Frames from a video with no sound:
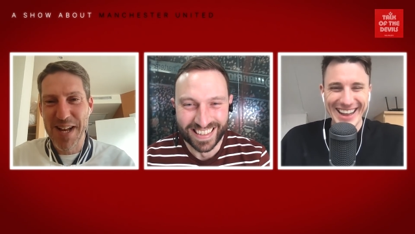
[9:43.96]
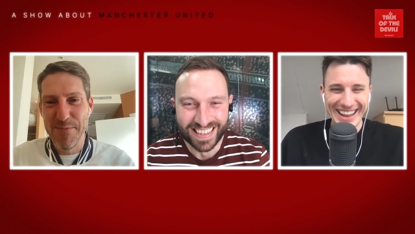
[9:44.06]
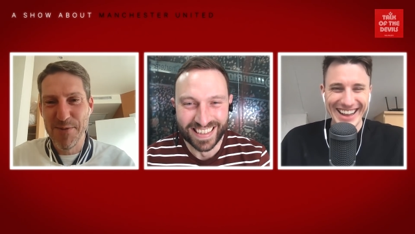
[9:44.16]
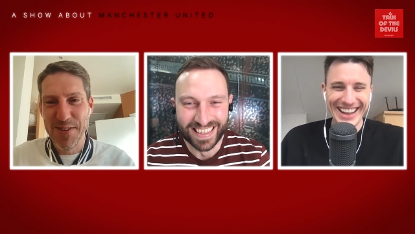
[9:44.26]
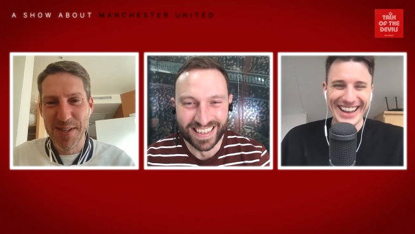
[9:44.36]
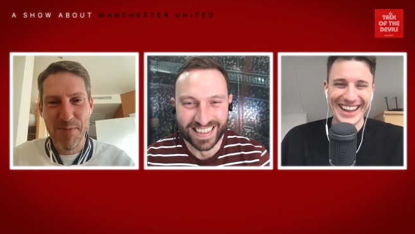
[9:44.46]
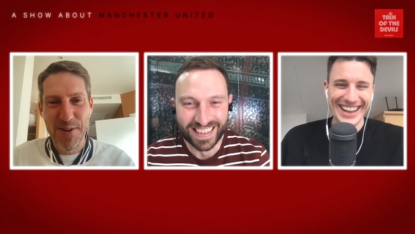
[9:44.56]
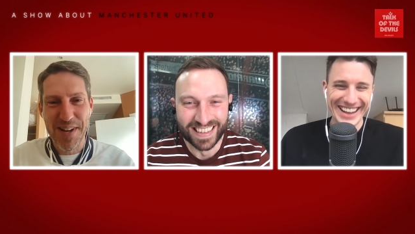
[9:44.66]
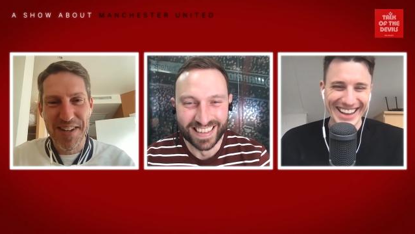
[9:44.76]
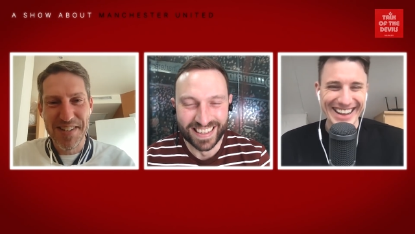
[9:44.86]
Speaker 1: times on this
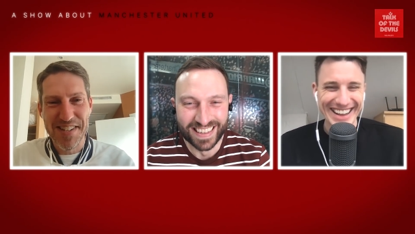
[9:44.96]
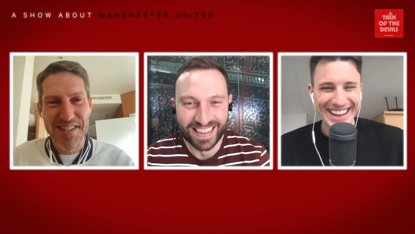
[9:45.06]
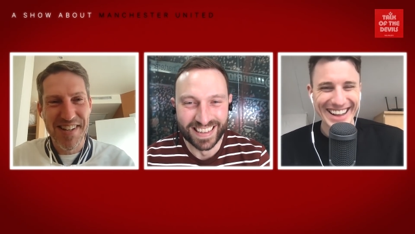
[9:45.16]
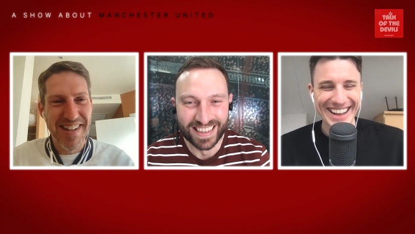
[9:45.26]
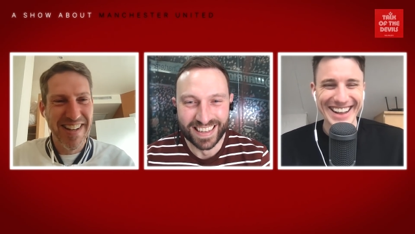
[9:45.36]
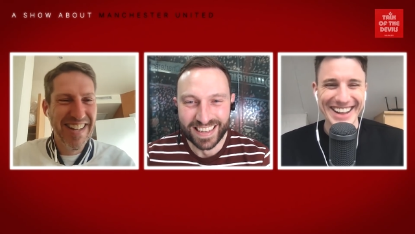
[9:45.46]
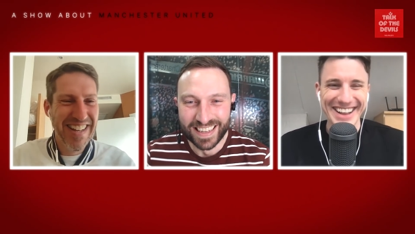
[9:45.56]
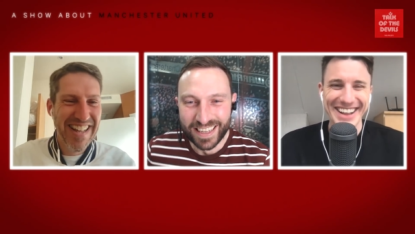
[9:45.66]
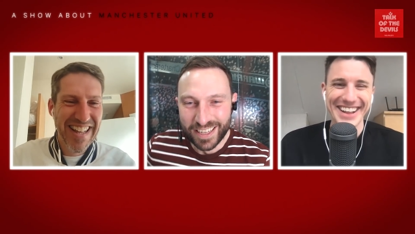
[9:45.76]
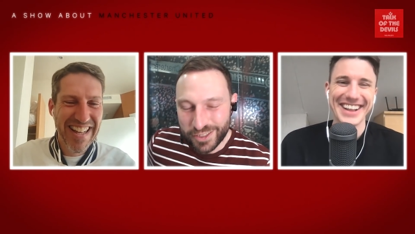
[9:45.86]
podcast this year.
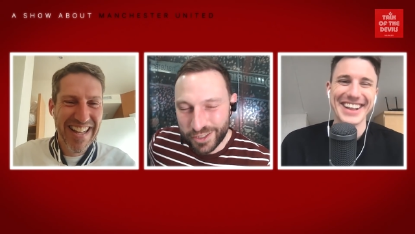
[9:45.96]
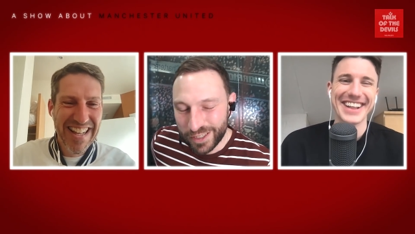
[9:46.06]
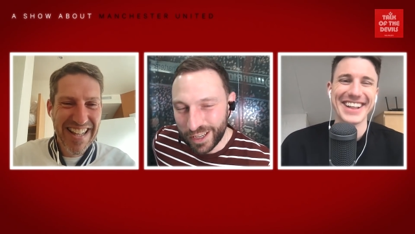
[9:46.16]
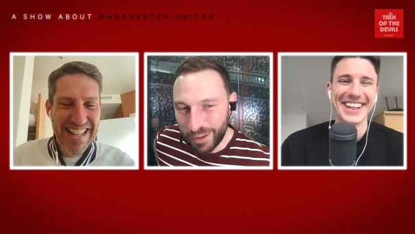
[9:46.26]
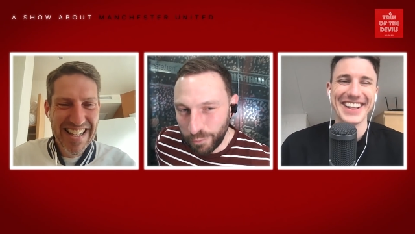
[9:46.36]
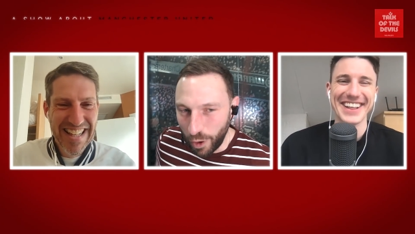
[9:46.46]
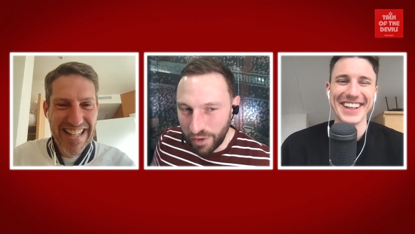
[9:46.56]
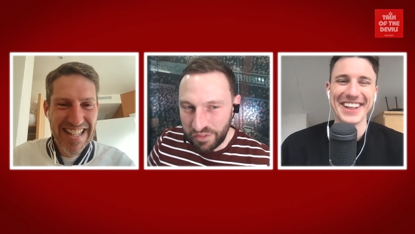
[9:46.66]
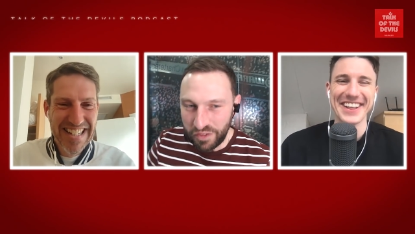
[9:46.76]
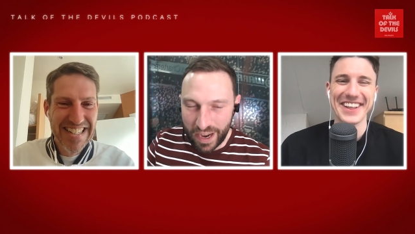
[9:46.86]

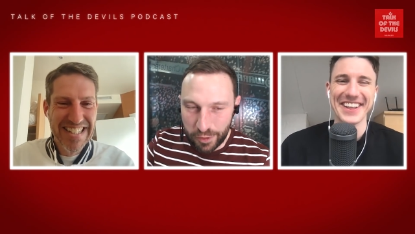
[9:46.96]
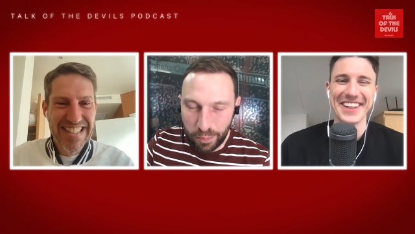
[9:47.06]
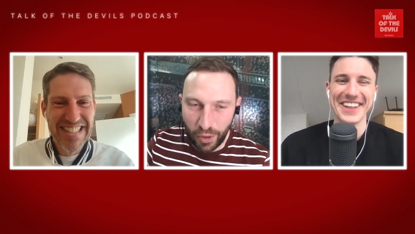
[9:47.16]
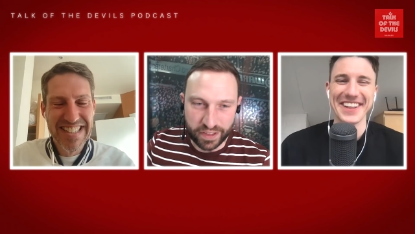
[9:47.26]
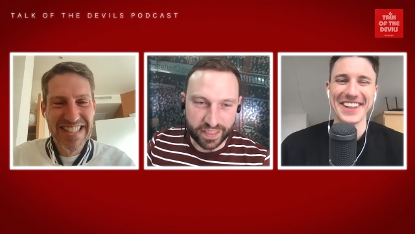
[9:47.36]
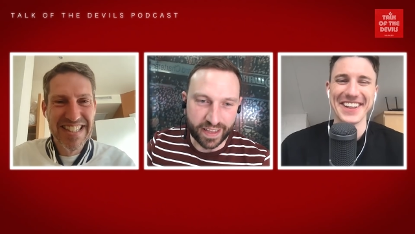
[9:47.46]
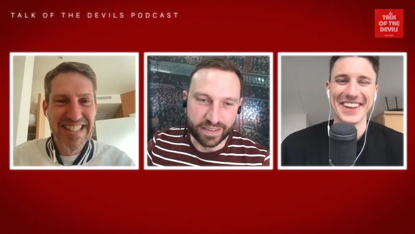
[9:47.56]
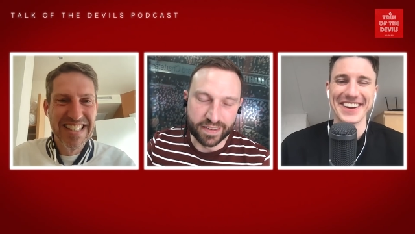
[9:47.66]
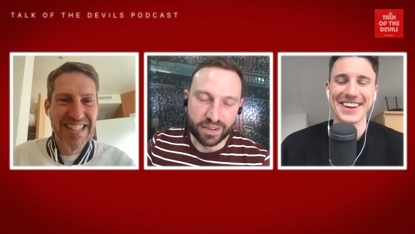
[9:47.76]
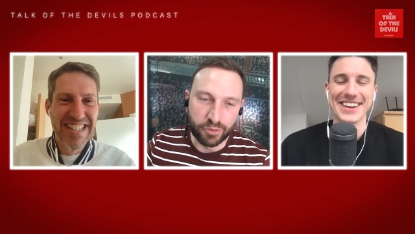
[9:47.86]
Speaker 2: One final point
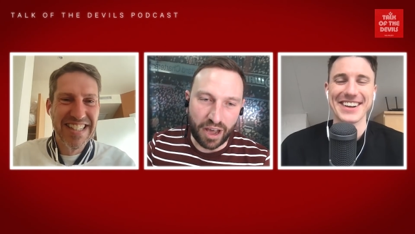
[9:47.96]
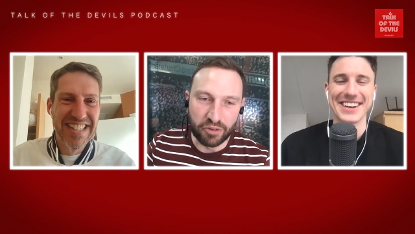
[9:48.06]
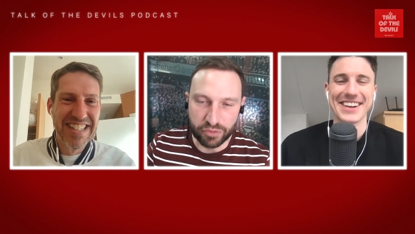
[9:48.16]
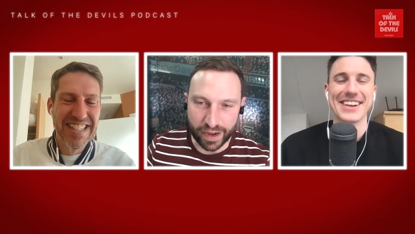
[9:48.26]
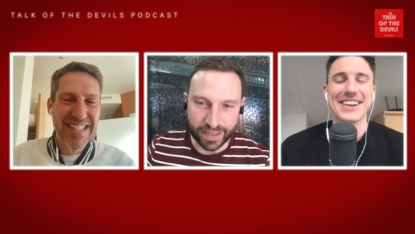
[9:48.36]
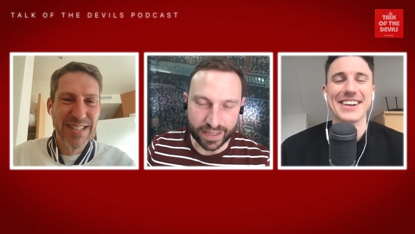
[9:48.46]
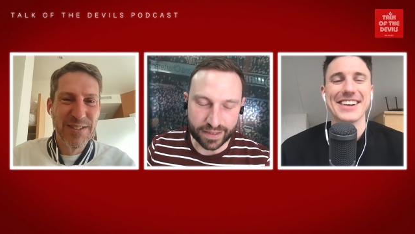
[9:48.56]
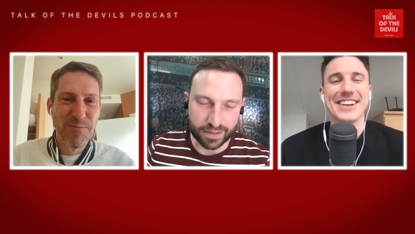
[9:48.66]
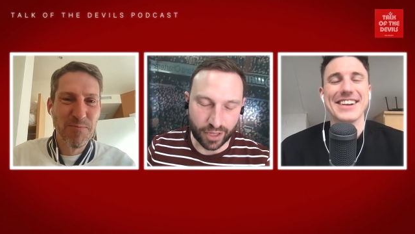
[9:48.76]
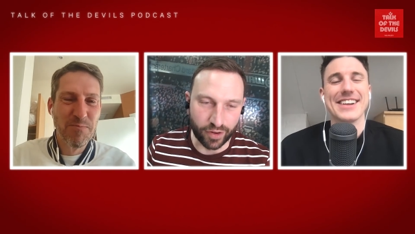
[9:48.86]
then. Ralph Rangnick,
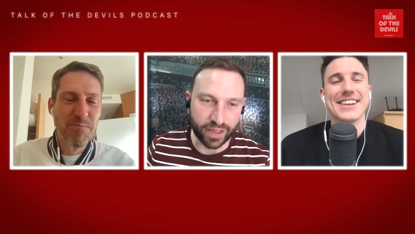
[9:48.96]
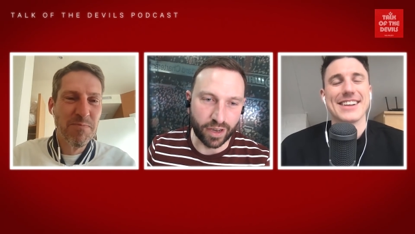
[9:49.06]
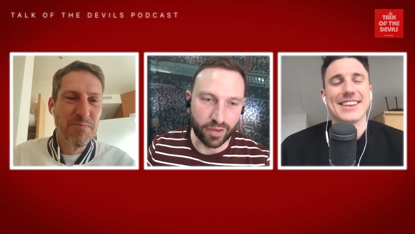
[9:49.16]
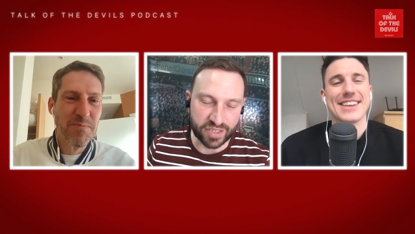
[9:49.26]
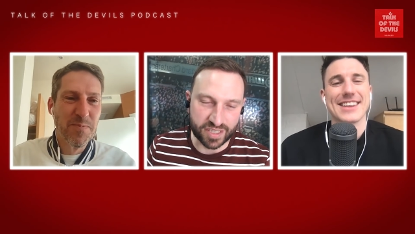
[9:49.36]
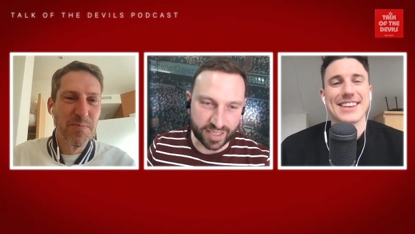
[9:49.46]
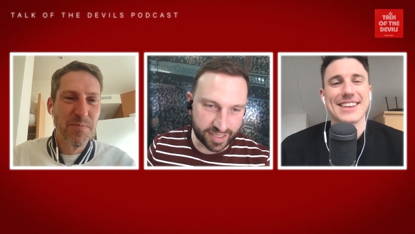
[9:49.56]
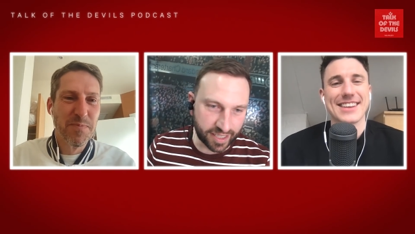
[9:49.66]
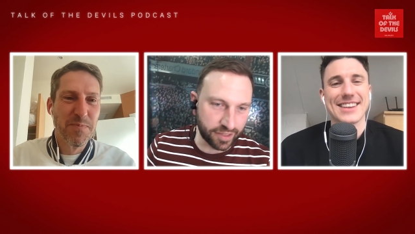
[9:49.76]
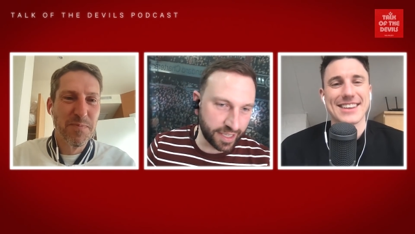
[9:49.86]
Laurie, obviously
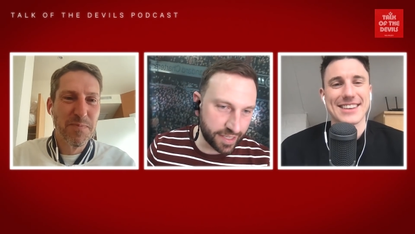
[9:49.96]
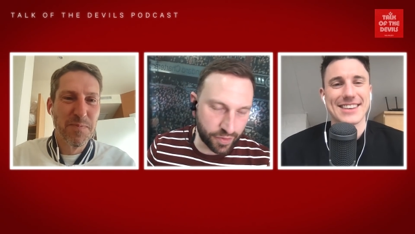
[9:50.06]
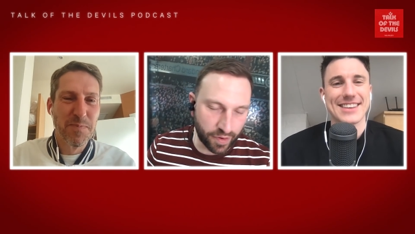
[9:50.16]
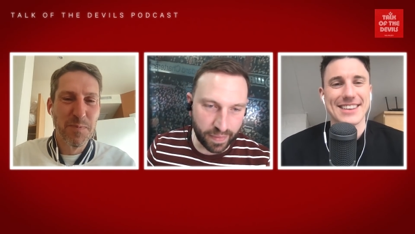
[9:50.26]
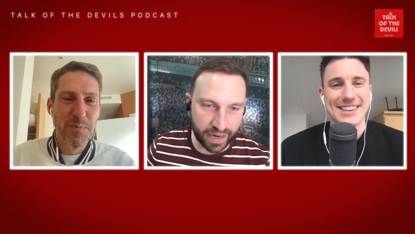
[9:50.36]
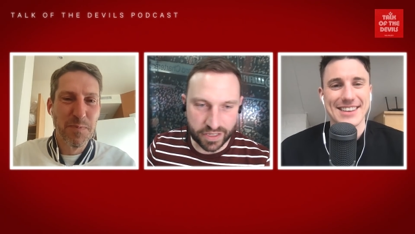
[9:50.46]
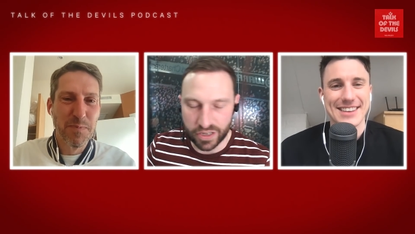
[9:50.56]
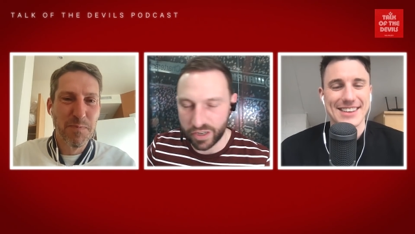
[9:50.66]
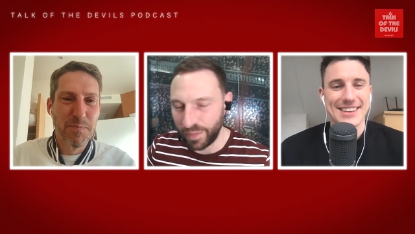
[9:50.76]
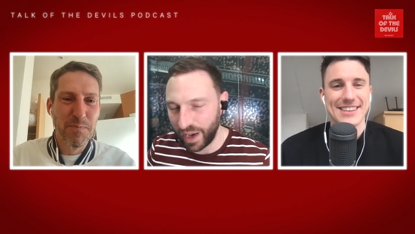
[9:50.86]
still the interim manager.
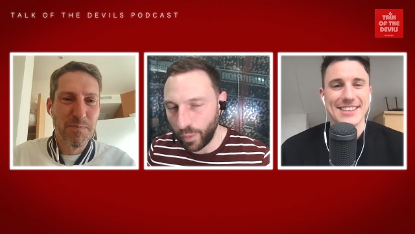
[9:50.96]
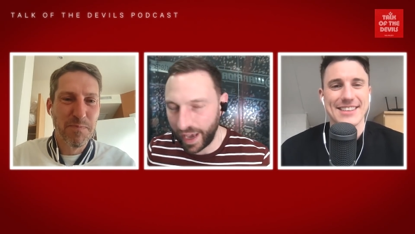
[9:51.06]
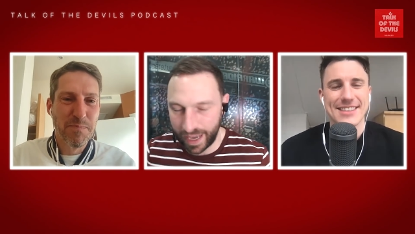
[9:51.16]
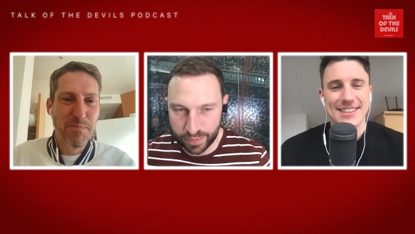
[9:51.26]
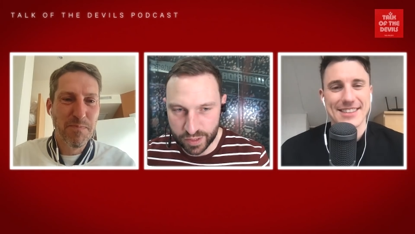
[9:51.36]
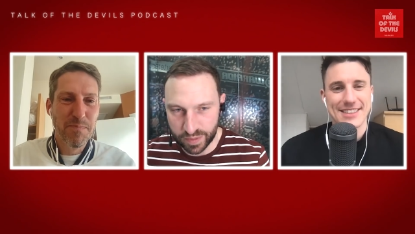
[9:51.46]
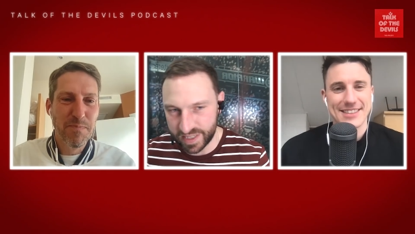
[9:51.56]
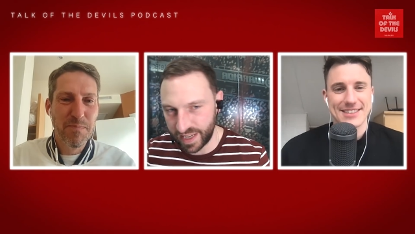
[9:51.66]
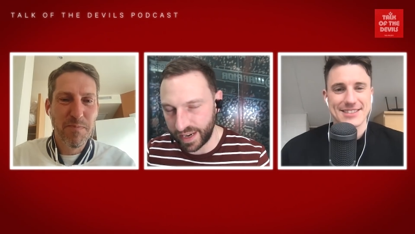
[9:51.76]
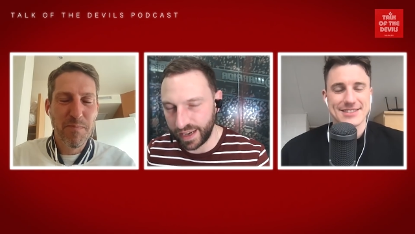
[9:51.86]
No matter what happens with
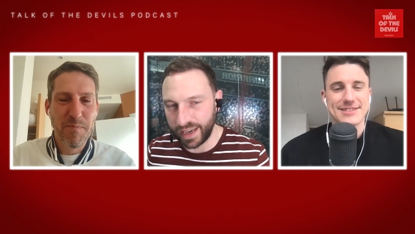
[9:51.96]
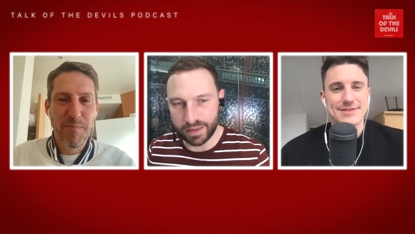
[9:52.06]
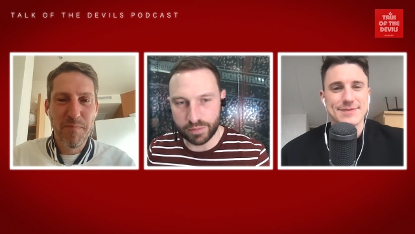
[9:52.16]
Ten Hag, I'm